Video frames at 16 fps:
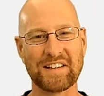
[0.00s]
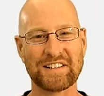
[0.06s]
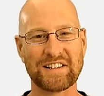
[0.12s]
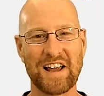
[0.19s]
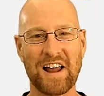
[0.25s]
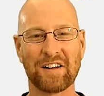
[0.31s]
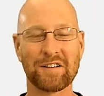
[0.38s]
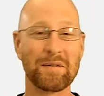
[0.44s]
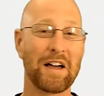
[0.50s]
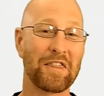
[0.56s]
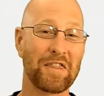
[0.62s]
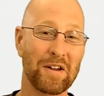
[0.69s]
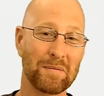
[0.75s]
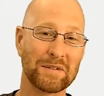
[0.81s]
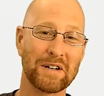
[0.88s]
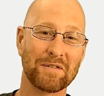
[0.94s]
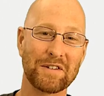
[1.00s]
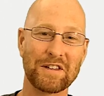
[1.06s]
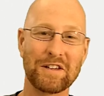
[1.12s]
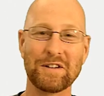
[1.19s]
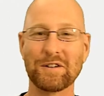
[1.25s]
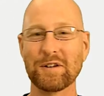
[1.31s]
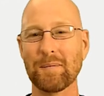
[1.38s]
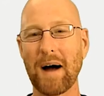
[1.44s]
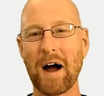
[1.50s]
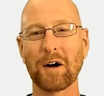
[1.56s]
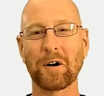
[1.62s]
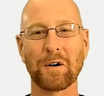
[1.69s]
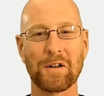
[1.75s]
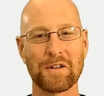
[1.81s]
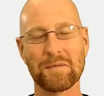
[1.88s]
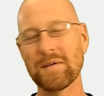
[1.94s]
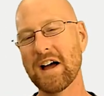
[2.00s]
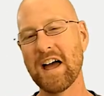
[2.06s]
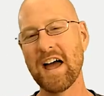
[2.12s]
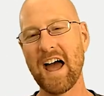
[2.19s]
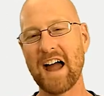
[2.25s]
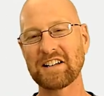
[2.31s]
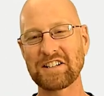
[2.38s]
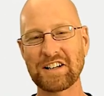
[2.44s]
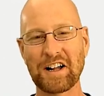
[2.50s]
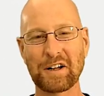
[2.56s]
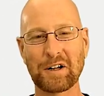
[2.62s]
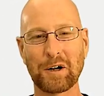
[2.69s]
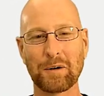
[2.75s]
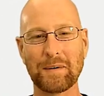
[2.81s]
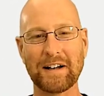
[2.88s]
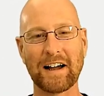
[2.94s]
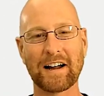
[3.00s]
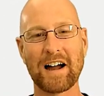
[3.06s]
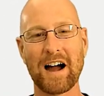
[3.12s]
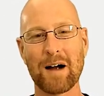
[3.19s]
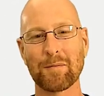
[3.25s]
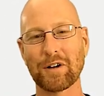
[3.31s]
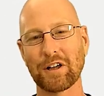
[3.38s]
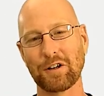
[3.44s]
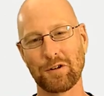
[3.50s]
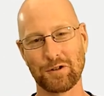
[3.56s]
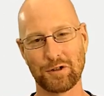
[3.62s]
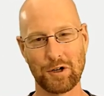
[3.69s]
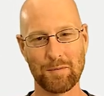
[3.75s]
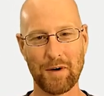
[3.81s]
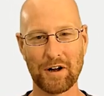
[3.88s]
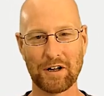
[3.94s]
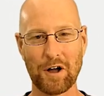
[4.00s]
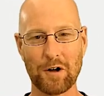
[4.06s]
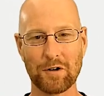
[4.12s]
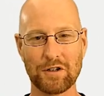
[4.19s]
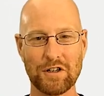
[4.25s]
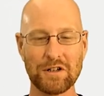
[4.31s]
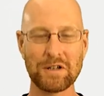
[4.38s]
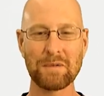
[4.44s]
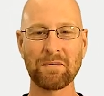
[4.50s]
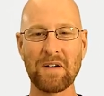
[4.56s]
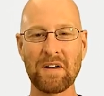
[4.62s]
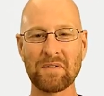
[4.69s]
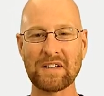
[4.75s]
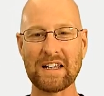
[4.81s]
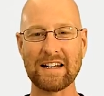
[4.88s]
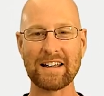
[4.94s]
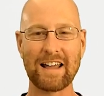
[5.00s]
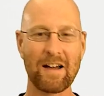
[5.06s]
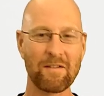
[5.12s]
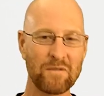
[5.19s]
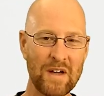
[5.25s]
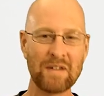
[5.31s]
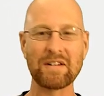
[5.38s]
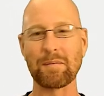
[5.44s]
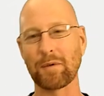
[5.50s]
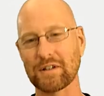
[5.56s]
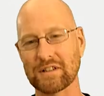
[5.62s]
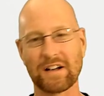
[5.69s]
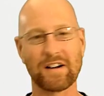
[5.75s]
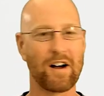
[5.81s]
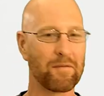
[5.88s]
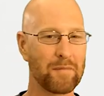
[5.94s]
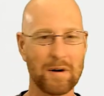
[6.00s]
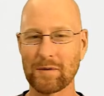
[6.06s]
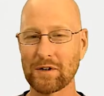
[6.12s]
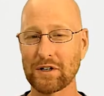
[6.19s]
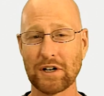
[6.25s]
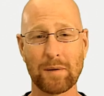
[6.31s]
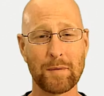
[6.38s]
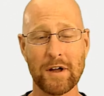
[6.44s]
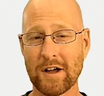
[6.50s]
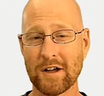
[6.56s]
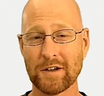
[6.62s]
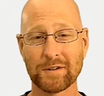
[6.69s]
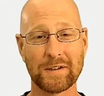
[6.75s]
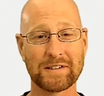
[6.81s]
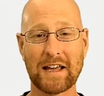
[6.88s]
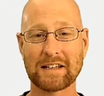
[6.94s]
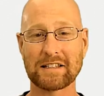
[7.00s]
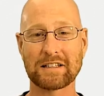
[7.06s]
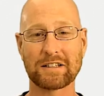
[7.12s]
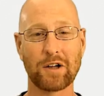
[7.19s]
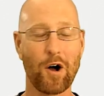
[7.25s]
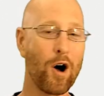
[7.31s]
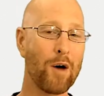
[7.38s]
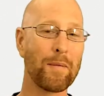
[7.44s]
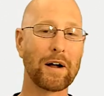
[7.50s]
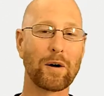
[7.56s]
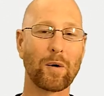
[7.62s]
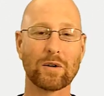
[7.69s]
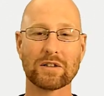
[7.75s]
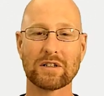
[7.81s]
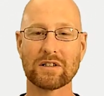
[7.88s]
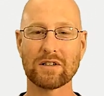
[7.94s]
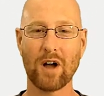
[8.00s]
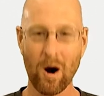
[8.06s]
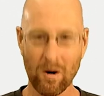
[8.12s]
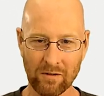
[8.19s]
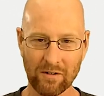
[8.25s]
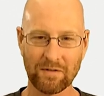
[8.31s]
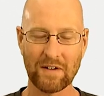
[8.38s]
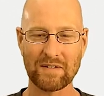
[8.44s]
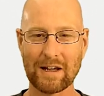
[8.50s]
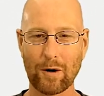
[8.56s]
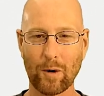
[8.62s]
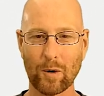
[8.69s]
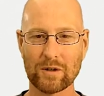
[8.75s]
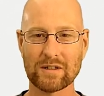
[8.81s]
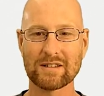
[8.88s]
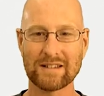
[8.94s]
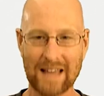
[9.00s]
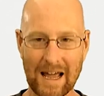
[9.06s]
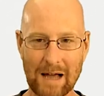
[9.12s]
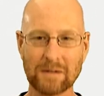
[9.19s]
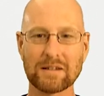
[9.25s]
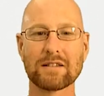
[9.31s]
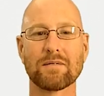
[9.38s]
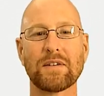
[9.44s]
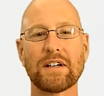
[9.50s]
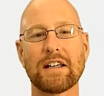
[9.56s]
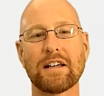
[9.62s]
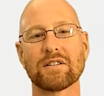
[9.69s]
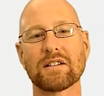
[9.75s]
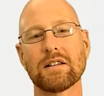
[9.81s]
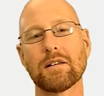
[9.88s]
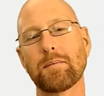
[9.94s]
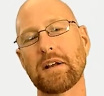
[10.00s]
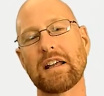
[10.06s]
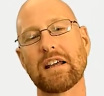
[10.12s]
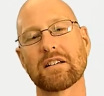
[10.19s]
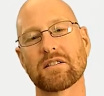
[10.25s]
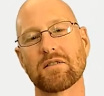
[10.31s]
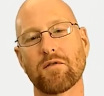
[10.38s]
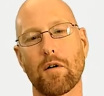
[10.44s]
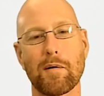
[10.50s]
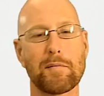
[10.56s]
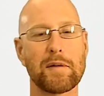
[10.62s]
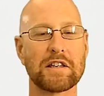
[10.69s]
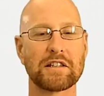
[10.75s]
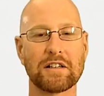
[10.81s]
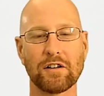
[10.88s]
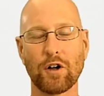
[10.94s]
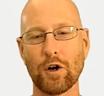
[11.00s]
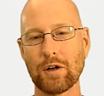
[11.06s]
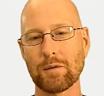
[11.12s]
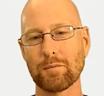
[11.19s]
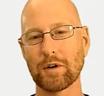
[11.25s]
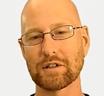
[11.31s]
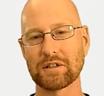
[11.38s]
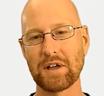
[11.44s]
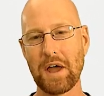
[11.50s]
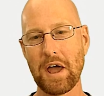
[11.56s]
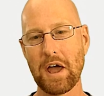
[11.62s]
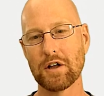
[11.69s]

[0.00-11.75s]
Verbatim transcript: to the channel, give me a thumbs up for the YouTube algorithm, and check out codemy.com where you can use coupon code YouTube50 to get 50% off membership. So that's access to all my courses, over 50 courses, thousands of videos, and the PDFs of all my best-selling coding books.